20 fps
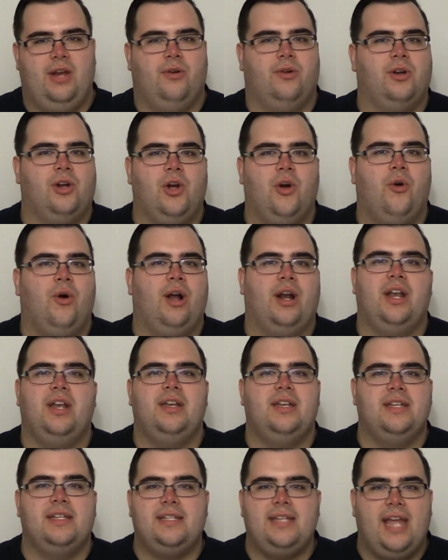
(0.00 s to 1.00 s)
or go on a
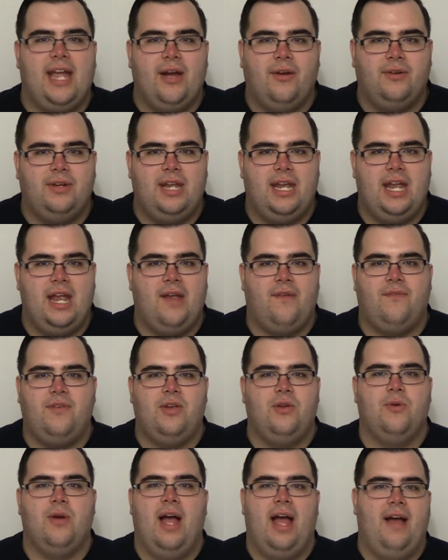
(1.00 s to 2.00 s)
discount day if
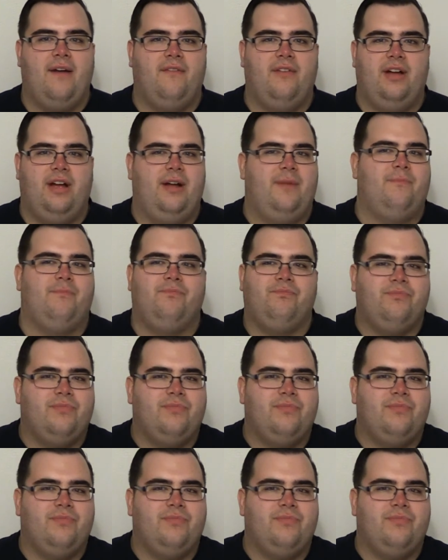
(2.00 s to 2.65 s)
you have